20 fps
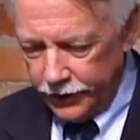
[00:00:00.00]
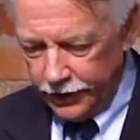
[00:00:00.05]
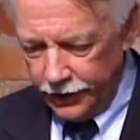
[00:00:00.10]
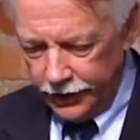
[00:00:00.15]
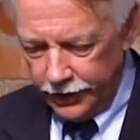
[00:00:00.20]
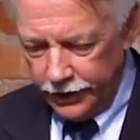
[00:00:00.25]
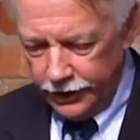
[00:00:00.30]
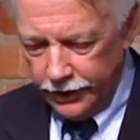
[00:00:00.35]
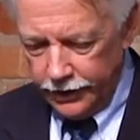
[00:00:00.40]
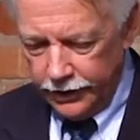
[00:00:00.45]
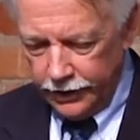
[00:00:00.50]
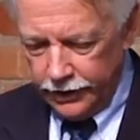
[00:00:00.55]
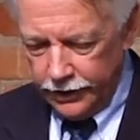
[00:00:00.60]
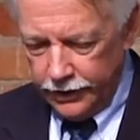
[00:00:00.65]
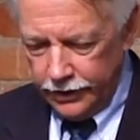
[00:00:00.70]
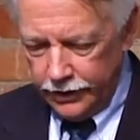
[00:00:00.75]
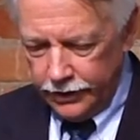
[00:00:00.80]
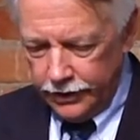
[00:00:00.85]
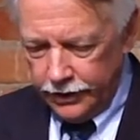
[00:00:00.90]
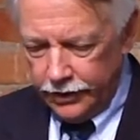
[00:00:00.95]
the
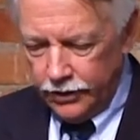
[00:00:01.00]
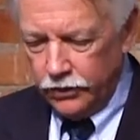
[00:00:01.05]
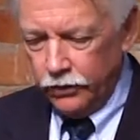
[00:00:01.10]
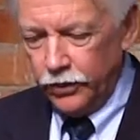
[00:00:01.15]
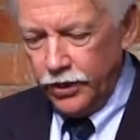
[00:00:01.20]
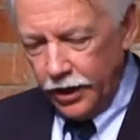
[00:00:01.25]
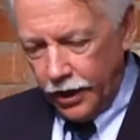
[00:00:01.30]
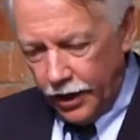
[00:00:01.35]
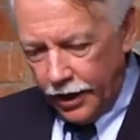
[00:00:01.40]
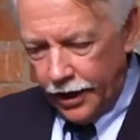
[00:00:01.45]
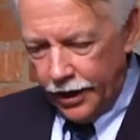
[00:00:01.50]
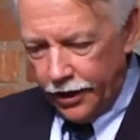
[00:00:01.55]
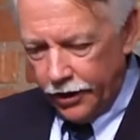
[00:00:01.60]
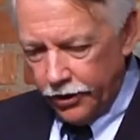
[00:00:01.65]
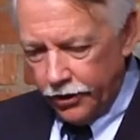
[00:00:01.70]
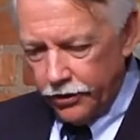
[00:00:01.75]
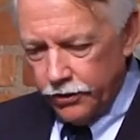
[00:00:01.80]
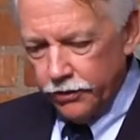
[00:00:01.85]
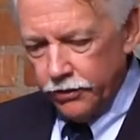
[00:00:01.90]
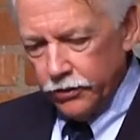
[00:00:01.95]
we
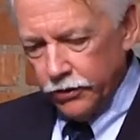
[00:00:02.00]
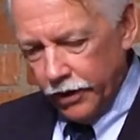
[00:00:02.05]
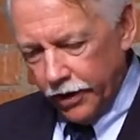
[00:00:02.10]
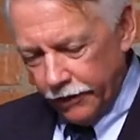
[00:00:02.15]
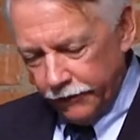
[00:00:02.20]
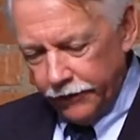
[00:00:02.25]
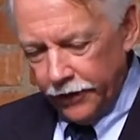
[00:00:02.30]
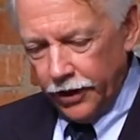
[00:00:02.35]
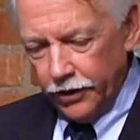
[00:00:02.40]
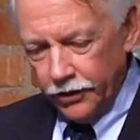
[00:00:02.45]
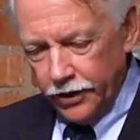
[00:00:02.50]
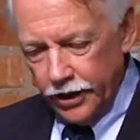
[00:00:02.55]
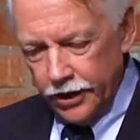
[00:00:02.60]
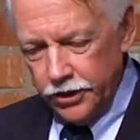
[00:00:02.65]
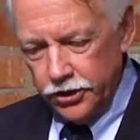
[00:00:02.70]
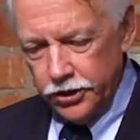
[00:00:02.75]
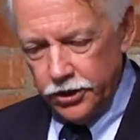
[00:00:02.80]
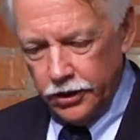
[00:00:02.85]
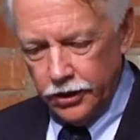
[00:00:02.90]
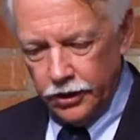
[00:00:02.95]
hired through our
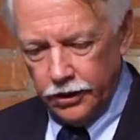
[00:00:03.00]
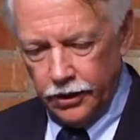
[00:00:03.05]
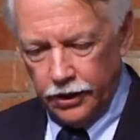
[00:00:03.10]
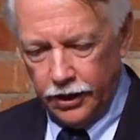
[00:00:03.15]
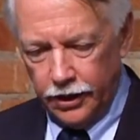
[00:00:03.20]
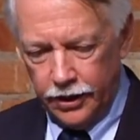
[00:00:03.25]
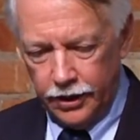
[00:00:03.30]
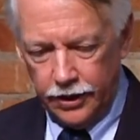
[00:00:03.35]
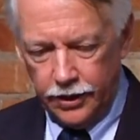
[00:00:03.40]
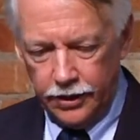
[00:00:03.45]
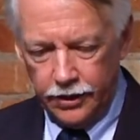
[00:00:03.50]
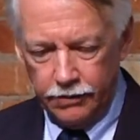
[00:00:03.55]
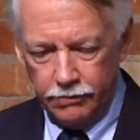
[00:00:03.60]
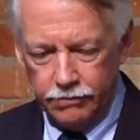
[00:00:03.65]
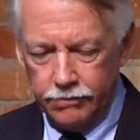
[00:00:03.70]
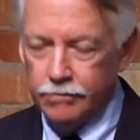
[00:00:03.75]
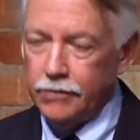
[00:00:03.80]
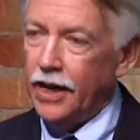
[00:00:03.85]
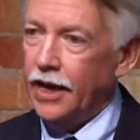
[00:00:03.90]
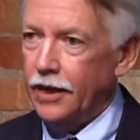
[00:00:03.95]
foundation a
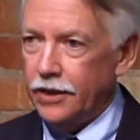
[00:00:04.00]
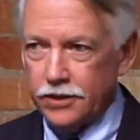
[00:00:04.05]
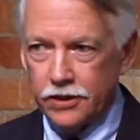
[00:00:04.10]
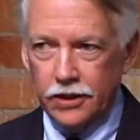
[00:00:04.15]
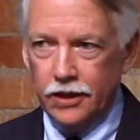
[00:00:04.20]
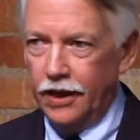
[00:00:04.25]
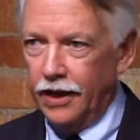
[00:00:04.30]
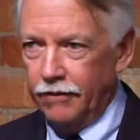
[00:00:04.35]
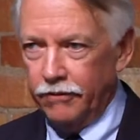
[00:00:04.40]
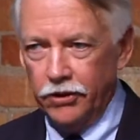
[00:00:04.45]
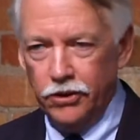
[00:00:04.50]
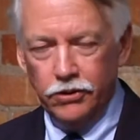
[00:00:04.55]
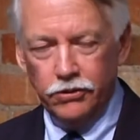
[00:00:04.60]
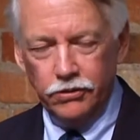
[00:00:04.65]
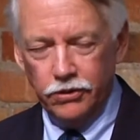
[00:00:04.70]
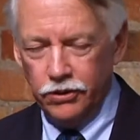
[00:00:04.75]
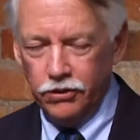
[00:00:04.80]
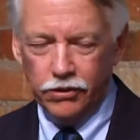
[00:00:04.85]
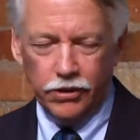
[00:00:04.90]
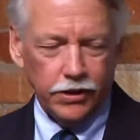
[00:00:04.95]
Madison
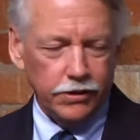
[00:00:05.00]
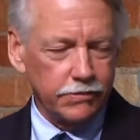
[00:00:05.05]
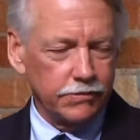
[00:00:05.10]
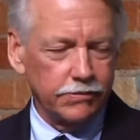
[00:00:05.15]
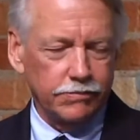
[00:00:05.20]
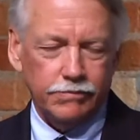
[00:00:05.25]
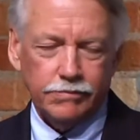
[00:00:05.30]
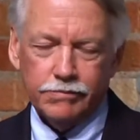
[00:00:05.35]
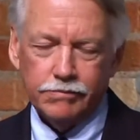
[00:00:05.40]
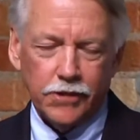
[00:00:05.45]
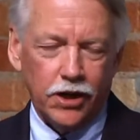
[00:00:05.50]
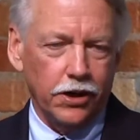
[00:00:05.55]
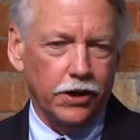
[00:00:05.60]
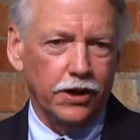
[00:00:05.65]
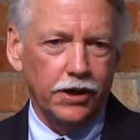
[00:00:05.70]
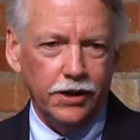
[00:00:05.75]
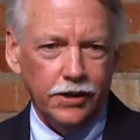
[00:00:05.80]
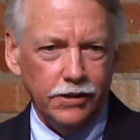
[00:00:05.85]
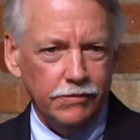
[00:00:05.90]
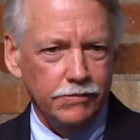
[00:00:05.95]
Avenue, New York
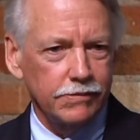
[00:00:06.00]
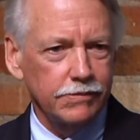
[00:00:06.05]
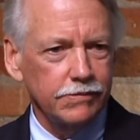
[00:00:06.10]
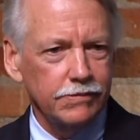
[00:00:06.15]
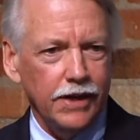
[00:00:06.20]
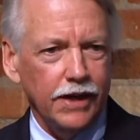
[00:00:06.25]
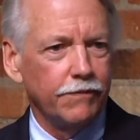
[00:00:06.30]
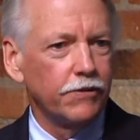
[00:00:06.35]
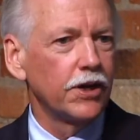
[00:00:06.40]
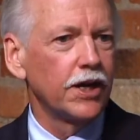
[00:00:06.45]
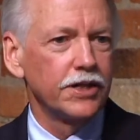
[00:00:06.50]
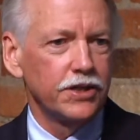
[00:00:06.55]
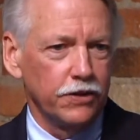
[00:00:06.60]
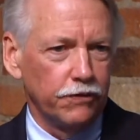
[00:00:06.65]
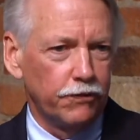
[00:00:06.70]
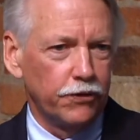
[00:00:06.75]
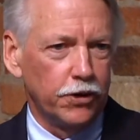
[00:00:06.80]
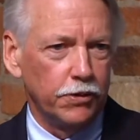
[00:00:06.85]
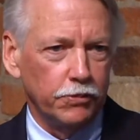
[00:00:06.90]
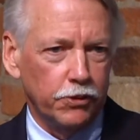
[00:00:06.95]
marketing
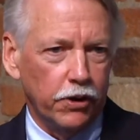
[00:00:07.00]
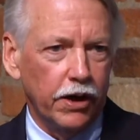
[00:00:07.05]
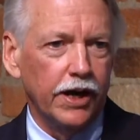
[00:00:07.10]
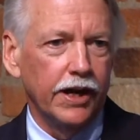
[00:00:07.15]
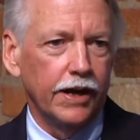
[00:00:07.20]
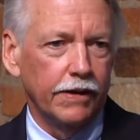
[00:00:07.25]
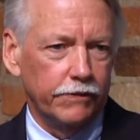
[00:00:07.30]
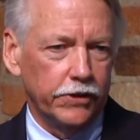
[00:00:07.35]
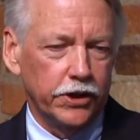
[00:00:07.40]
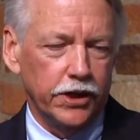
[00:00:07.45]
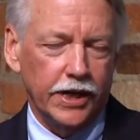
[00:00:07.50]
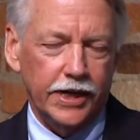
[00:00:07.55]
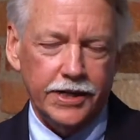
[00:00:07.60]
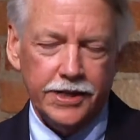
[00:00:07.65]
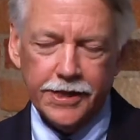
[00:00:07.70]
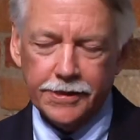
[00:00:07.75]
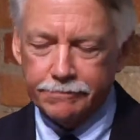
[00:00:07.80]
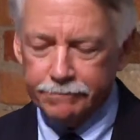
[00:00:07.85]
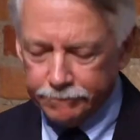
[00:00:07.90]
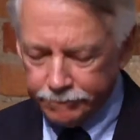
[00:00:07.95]
advertising firm, Gray
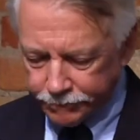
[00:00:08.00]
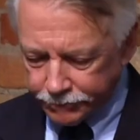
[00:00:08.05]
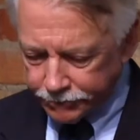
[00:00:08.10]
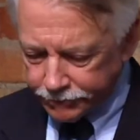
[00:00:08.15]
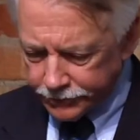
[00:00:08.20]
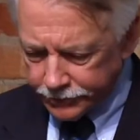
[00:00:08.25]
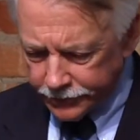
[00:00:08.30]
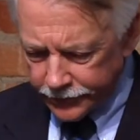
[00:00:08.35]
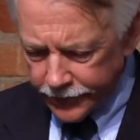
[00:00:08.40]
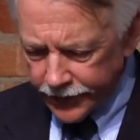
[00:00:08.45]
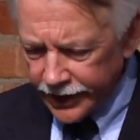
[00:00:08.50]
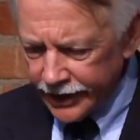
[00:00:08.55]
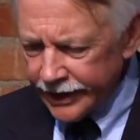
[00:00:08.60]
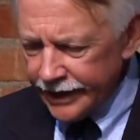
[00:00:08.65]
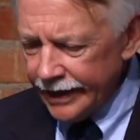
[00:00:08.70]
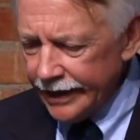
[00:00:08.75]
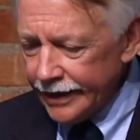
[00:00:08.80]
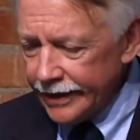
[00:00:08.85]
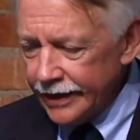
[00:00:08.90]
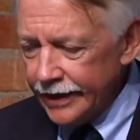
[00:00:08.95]
Advertising,
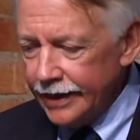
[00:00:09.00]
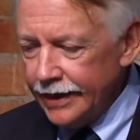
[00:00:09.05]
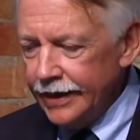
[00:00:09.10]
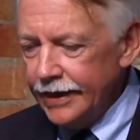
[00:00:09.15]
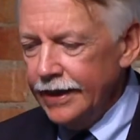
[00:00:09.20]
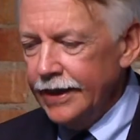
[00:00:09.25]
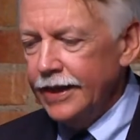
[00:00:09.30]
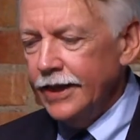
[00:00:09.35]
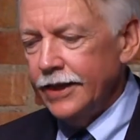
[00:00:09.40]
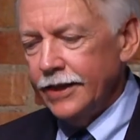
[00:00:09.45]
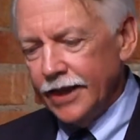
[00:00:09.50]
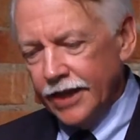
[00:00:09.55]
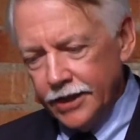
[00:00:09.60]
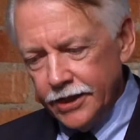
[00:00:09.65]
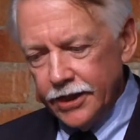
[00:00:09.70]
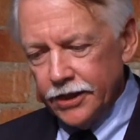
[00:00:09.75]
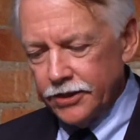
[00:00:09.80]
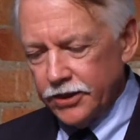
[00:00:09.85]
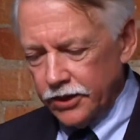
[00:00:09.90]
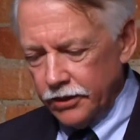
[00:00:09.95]
and they
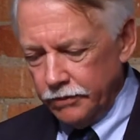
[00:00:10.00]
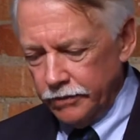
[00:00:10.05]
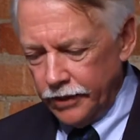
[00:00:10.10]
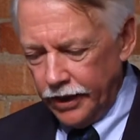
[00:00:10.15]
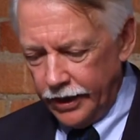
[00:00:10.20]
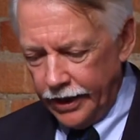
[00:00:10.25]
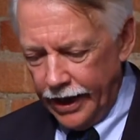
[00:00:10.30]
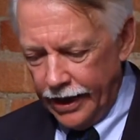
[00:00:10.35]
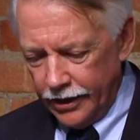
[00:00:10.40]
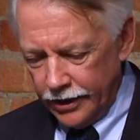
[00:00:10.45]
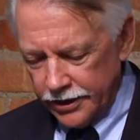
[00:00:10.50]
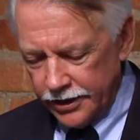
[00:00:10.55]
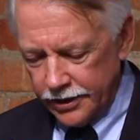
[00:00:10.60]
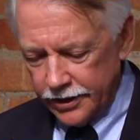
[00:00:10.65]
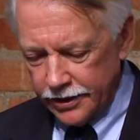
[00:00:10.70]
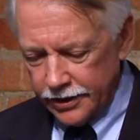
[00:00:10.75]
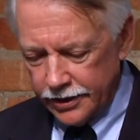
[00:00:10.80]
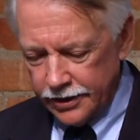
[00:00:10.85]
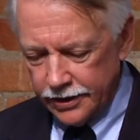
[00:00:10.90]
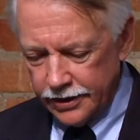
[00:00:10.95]
did some
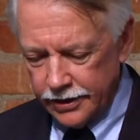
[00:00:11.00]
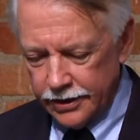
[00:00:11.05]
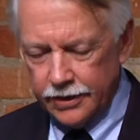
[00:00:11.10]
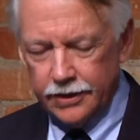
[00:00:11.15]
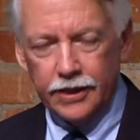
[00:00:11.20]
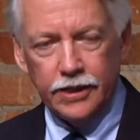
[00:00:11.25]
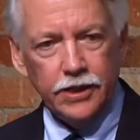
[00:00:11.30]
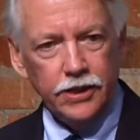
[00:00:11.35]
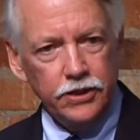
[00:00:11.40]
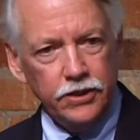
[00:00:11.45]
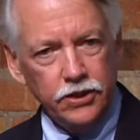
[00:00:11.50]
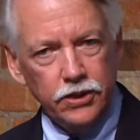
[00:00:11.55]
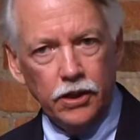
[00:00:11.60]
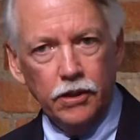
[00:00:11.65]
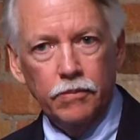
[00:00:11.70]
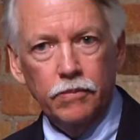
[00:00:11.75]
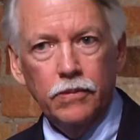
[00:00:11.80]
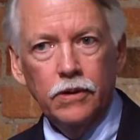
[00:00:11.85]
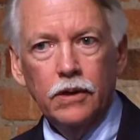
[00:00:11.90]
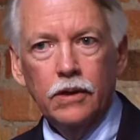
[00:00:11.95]
analysis. They did
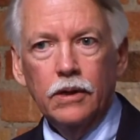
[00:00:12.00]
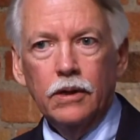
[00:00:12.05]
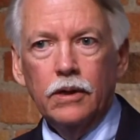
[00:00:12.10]
some